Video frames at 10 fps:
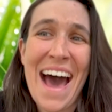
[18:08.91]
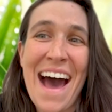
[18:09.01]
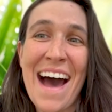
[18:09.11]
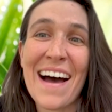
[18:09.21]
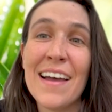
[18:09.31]

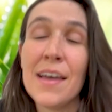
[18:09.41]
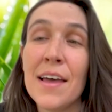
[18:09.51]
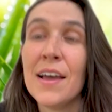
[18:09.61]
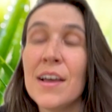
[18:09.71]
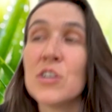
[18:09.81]

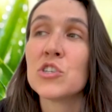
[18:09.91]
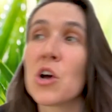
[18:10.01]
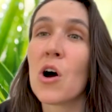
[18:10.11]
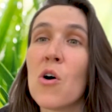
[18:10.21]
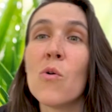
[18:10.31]
Mm-hmm.
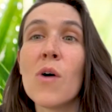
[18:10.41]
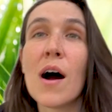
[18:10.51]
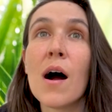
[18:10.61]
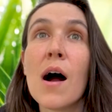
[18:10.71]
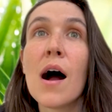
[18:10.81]

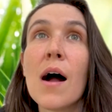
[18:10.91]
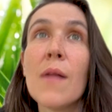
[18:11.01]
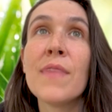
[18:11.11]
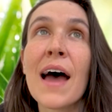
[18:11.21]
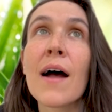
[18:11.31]
So
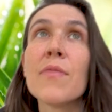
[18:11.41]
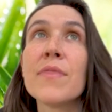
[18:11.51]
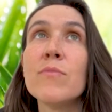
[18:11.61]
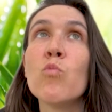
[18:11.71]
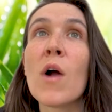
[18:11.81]
that
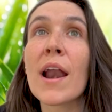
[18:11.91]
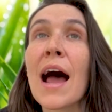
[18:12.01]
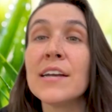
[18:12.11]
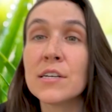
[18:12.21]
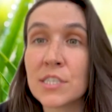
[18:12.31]
when
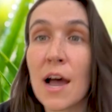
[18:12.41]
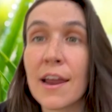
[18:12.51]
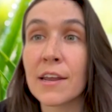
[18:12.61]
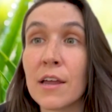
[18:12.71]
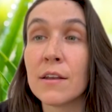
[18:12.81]
I
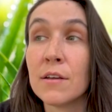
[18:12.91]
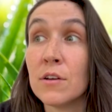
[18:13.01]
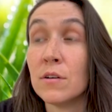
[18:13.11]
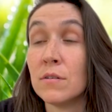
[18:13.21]
decided